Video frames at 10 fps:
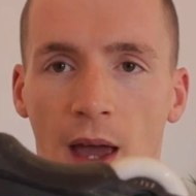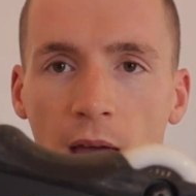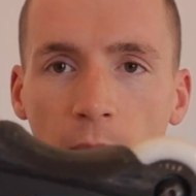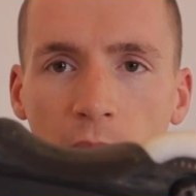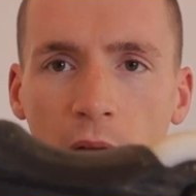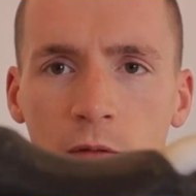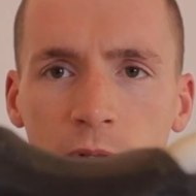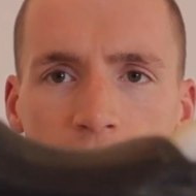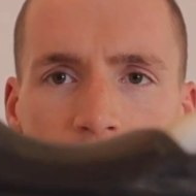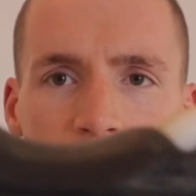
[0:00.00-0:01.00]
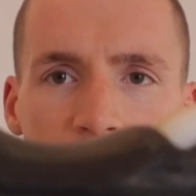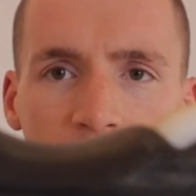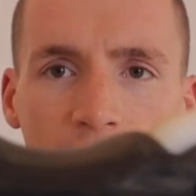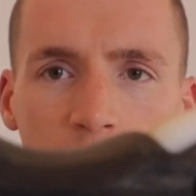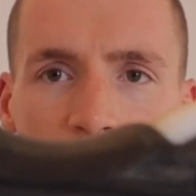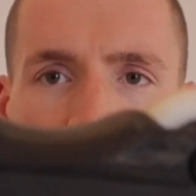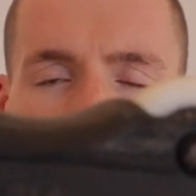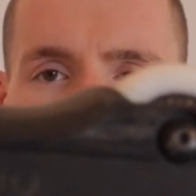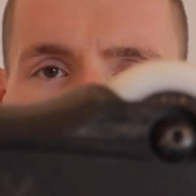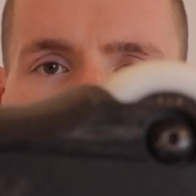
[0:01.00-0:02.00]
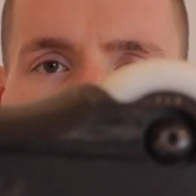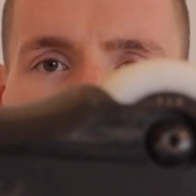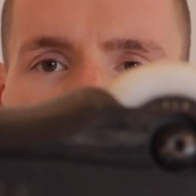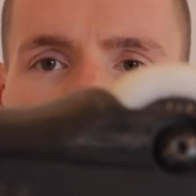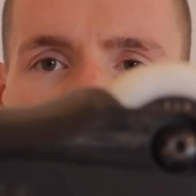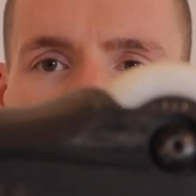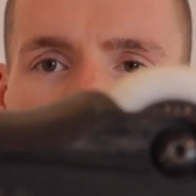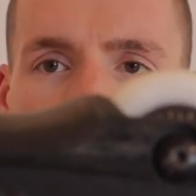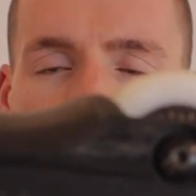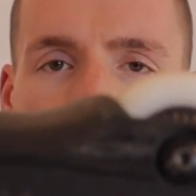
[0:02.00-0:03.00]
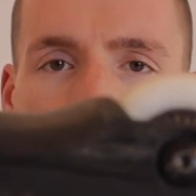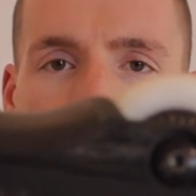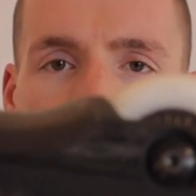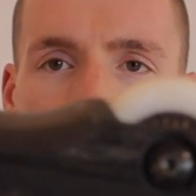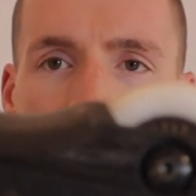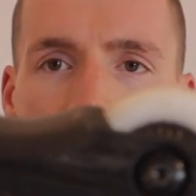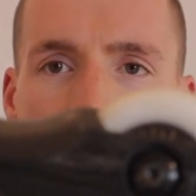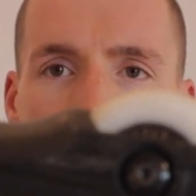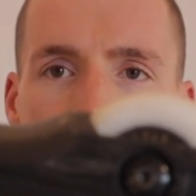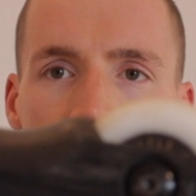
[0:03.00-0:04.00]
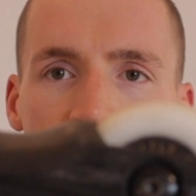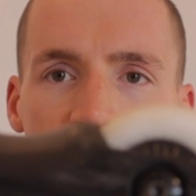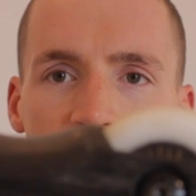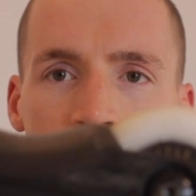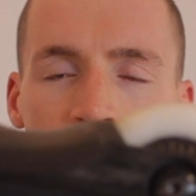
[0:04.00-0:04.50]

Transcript: and really nice bit of H-block kind of cupping on there, which did a